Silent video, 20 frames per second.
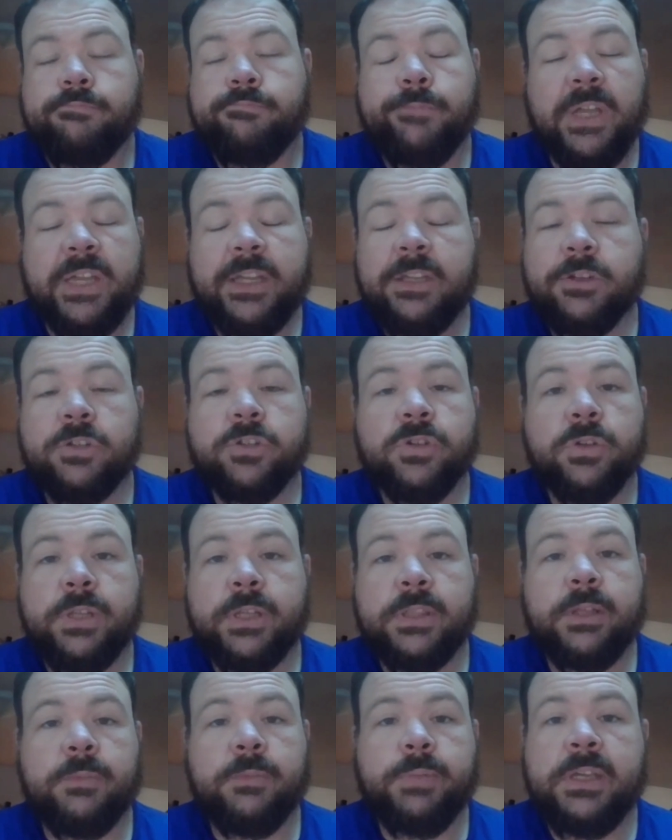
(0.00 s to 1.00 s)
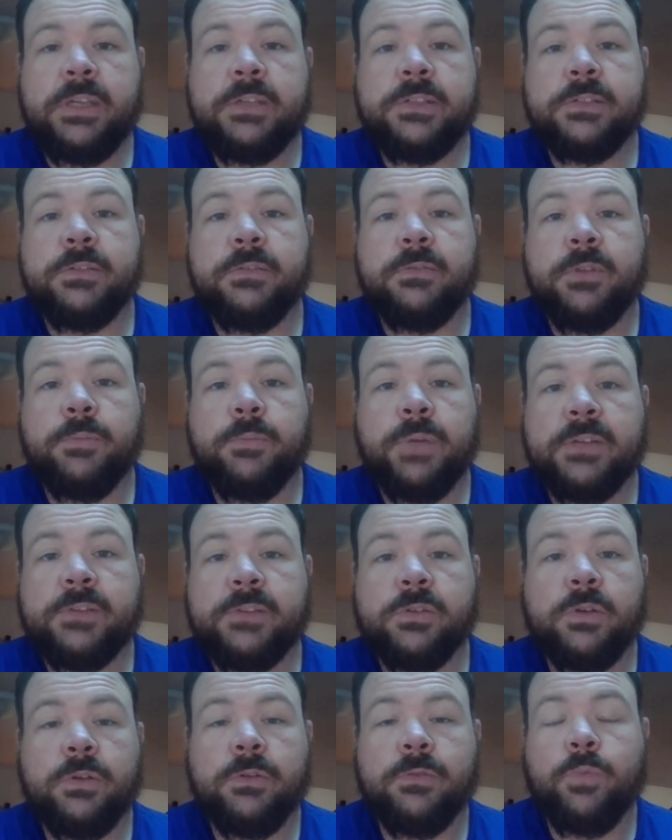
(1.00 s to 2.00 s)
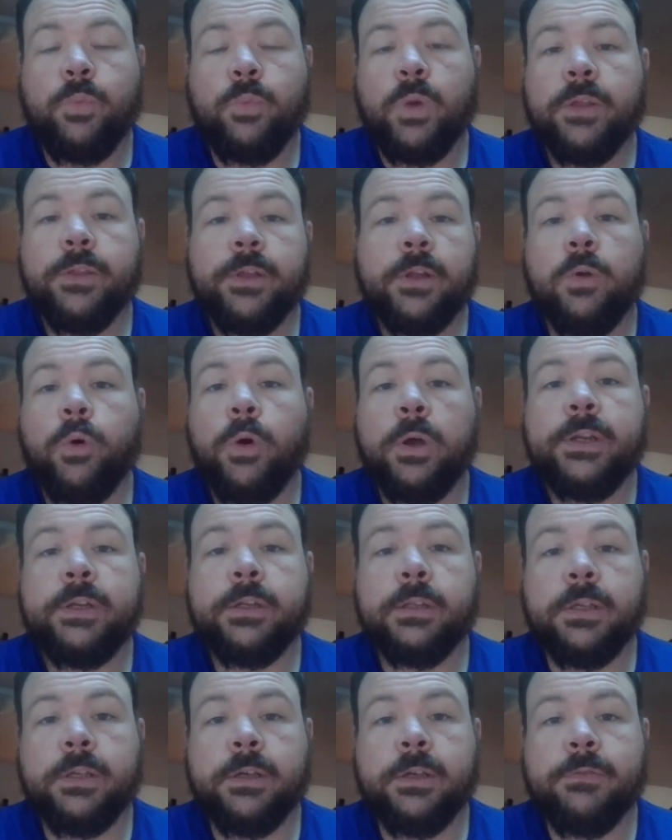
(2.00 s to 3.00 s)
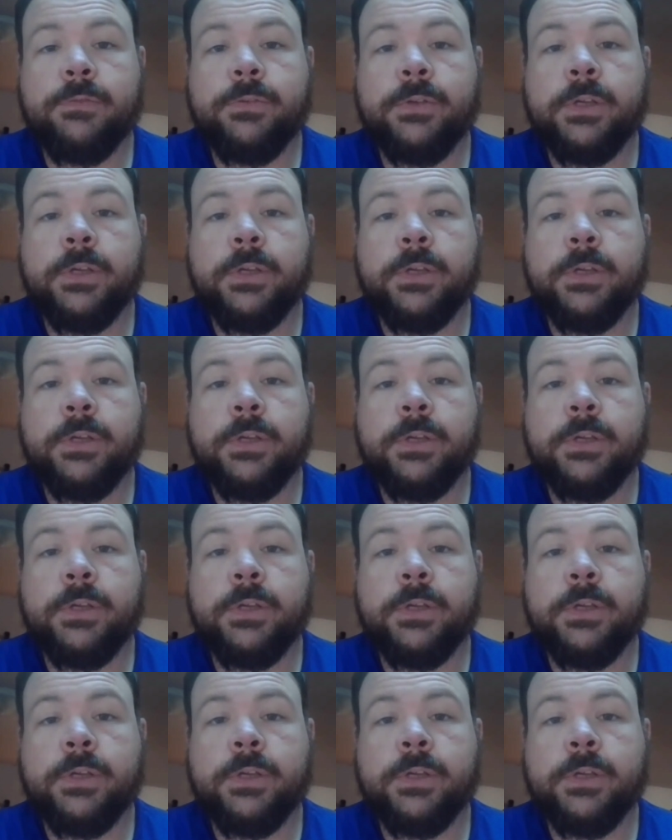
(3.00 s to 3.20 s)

making sure that the piece of the puzzle of where they're going to live